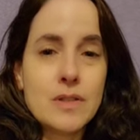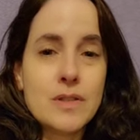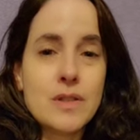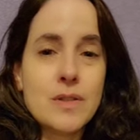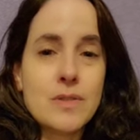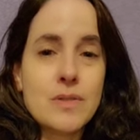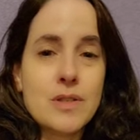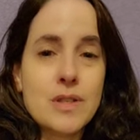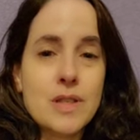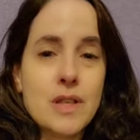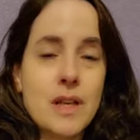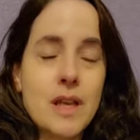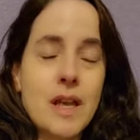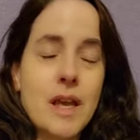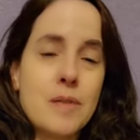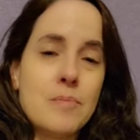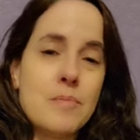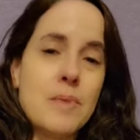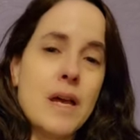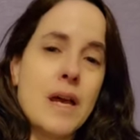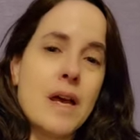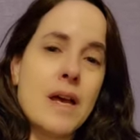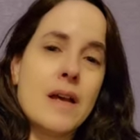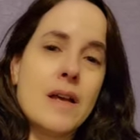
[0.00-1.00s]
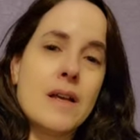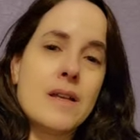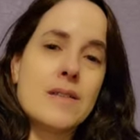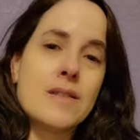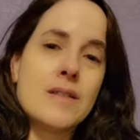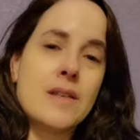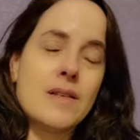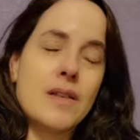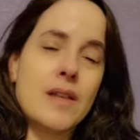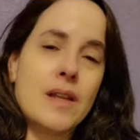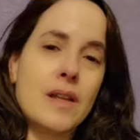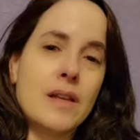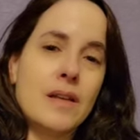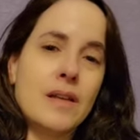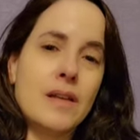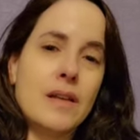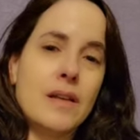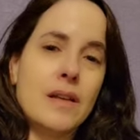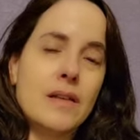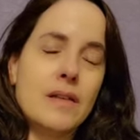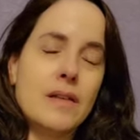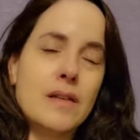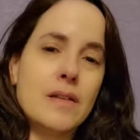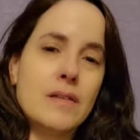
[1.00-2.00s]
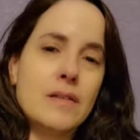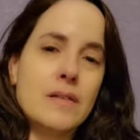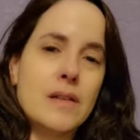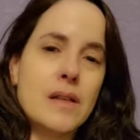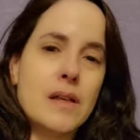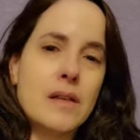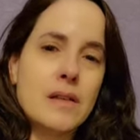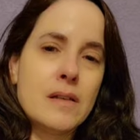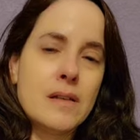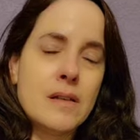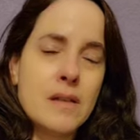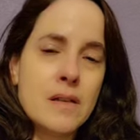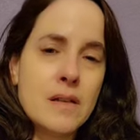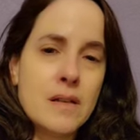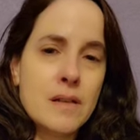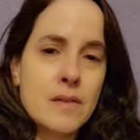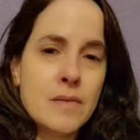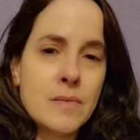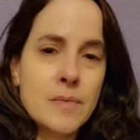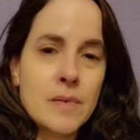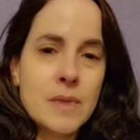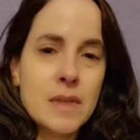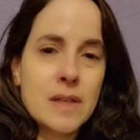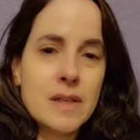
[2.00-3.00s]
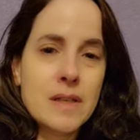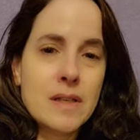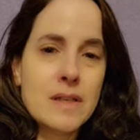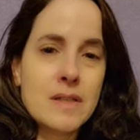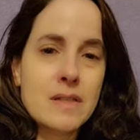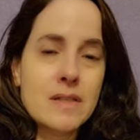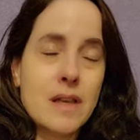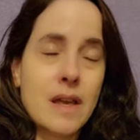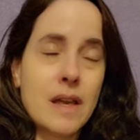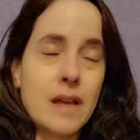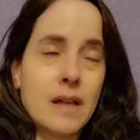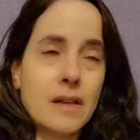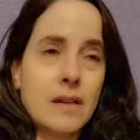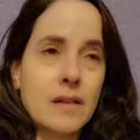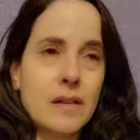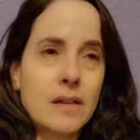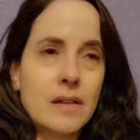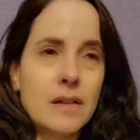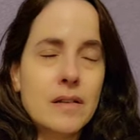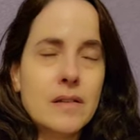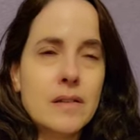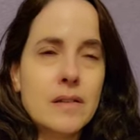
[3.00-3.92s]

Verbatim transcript: so she had passed, and then his aunt